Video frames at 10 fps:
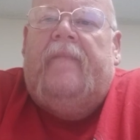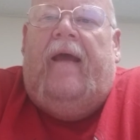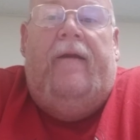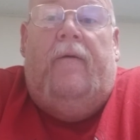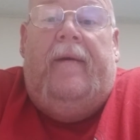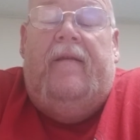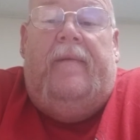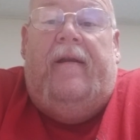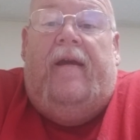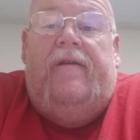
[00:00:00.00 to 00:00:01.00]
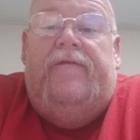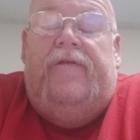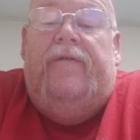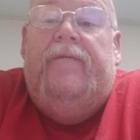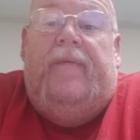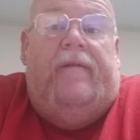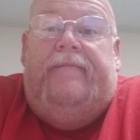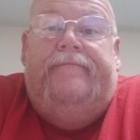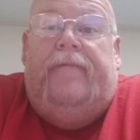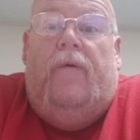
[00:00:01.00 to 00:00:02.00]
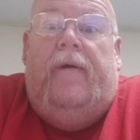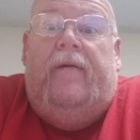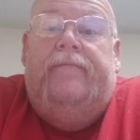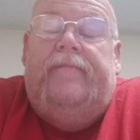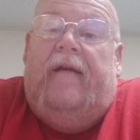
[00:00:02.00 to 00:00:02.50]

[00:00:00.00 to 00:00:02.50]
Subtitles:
I don't make the money I used to, but oh well.